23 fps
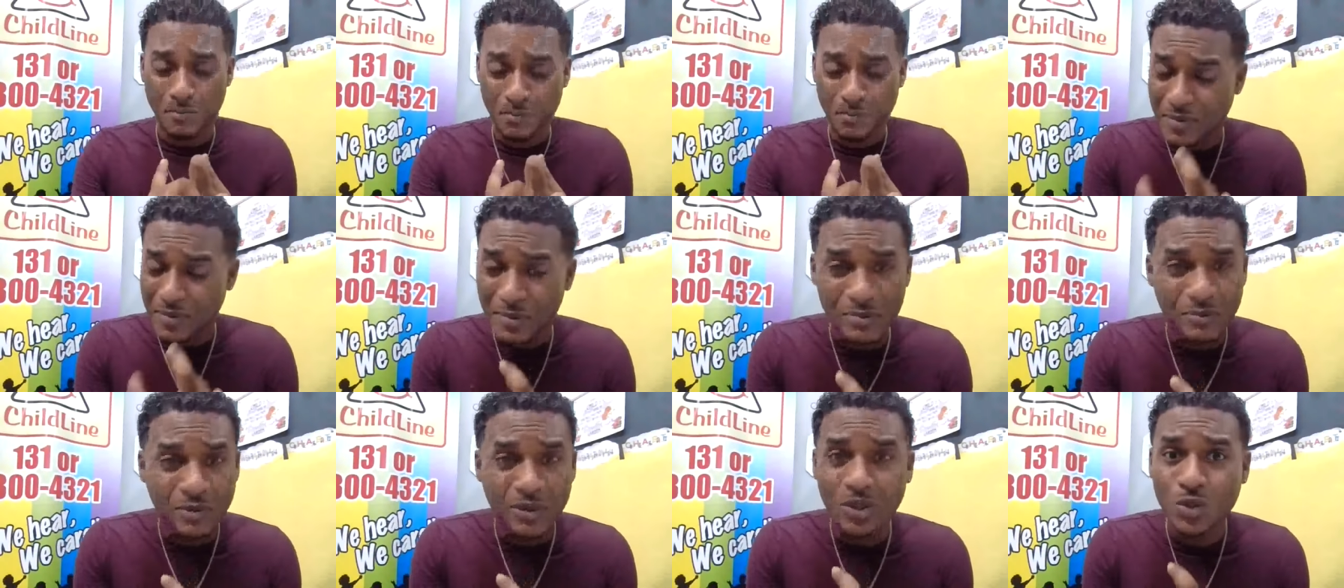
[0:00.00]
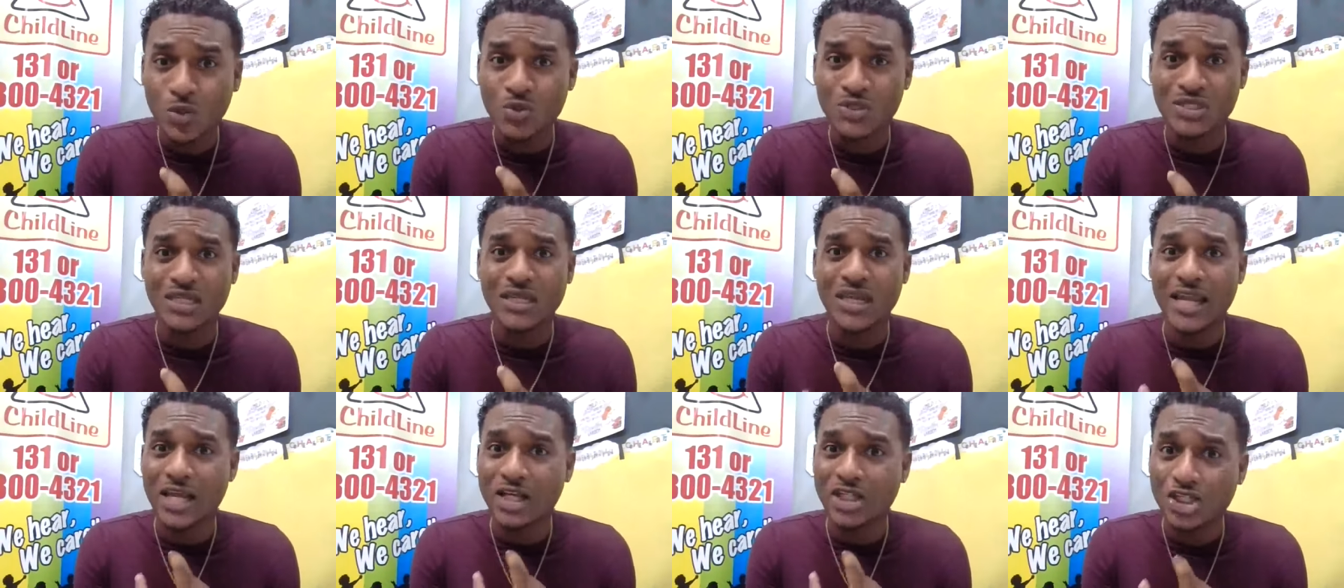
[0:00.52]
people
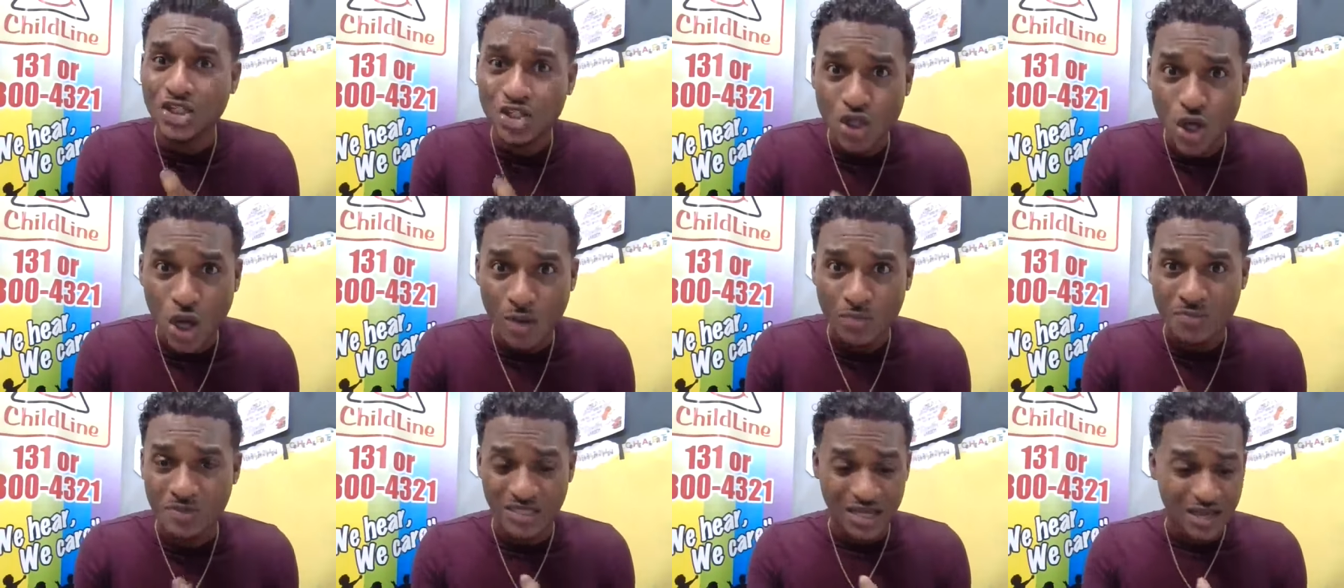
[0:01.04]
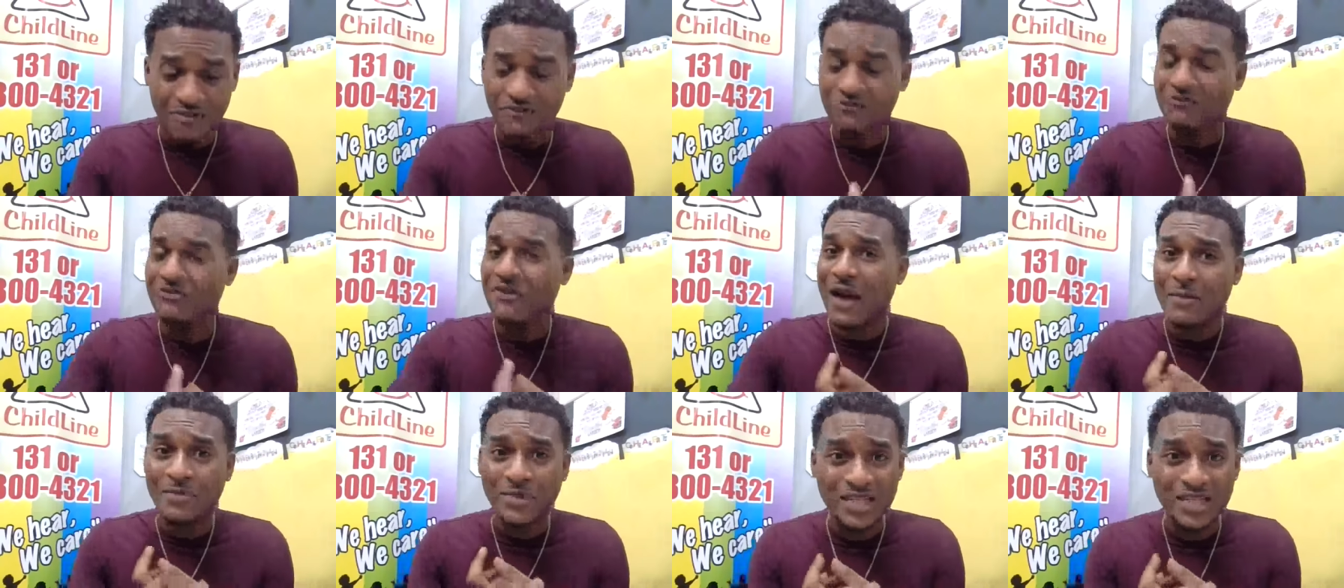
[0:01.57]
losing their jobs.
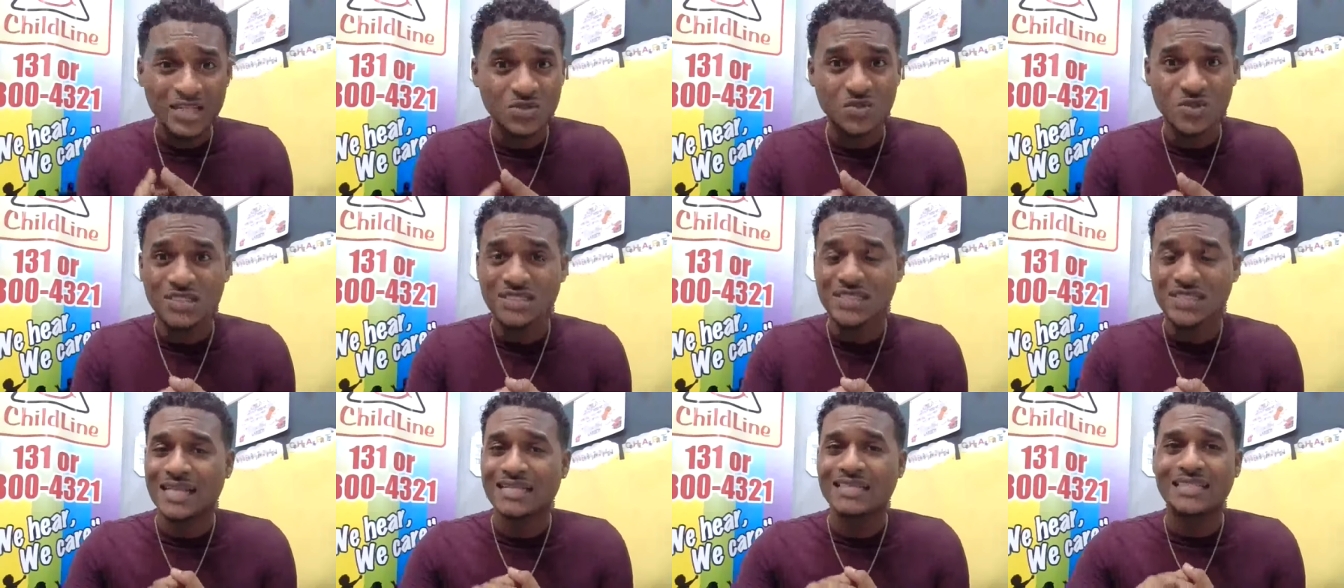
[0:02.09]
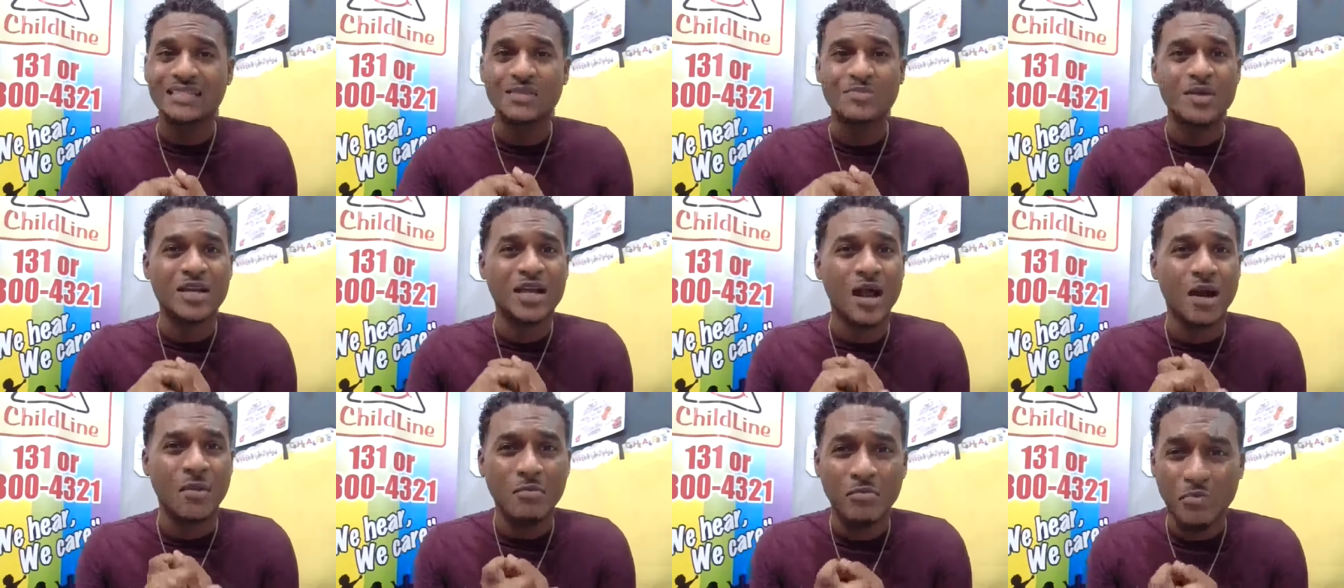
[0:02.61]
Families were starting to
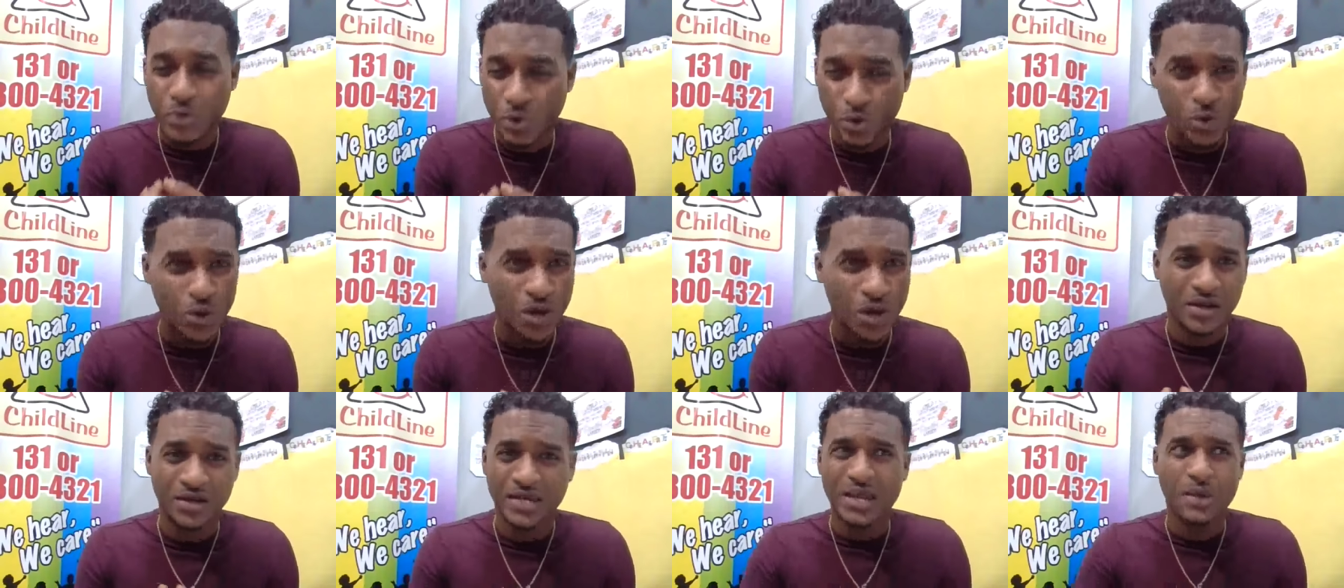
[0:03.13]
become broken.